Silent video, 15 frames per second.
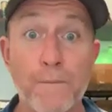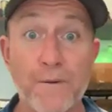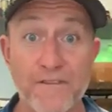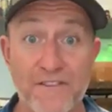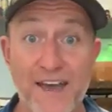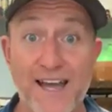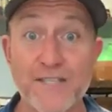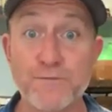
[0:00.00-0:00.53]

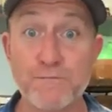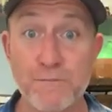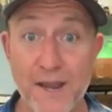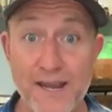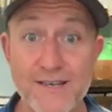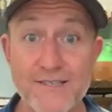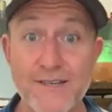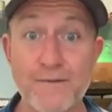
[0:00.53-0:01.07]
But that's
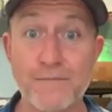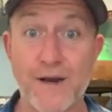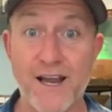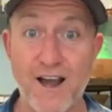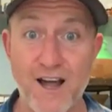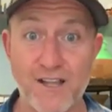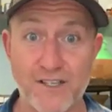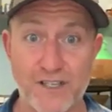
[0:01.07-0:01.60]
based in
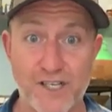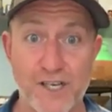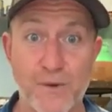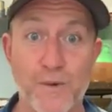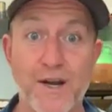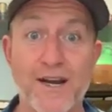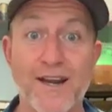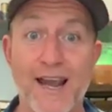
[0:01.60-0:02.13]
biology.
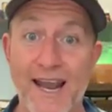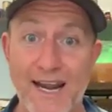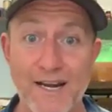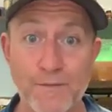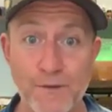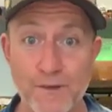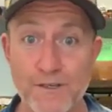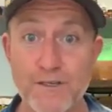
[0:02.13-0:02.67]
When an
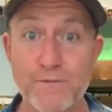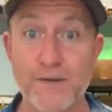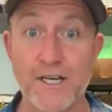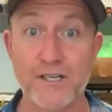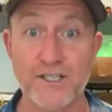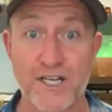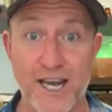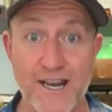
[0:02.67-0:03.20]
animal is
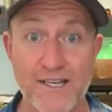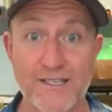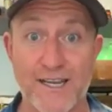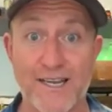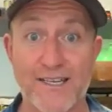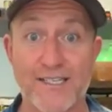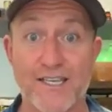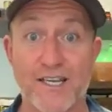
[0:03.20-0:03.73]
being chased
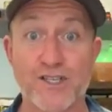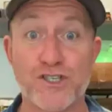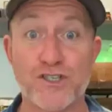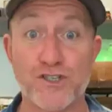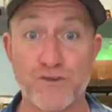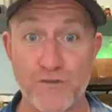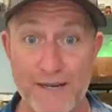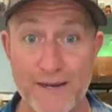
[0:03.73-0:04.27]
and is
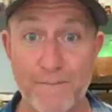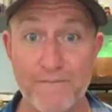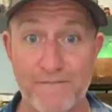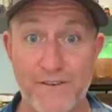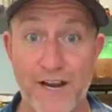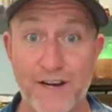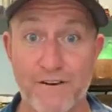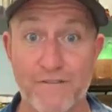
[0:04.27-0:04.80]
extreme
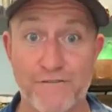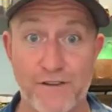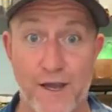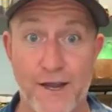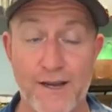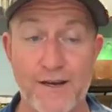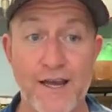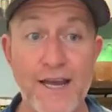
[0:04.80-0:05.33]
fight or
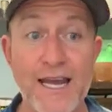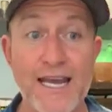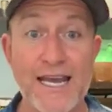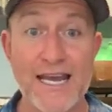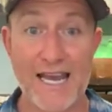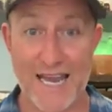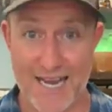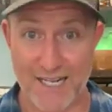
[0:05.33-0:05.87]
flight,
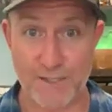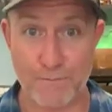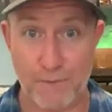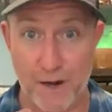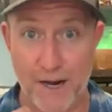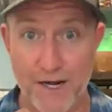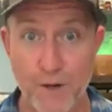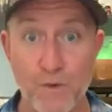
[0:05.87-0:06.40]
its
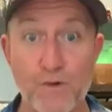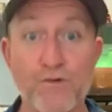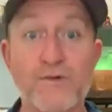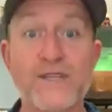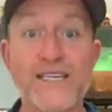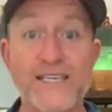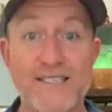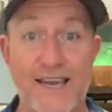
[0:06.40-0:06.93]
body will
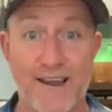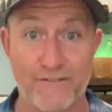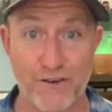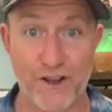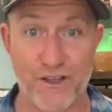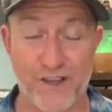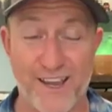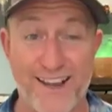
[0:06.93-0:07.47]
release
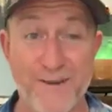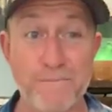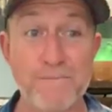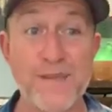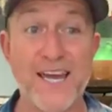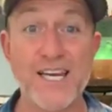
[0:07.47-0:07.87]
everything.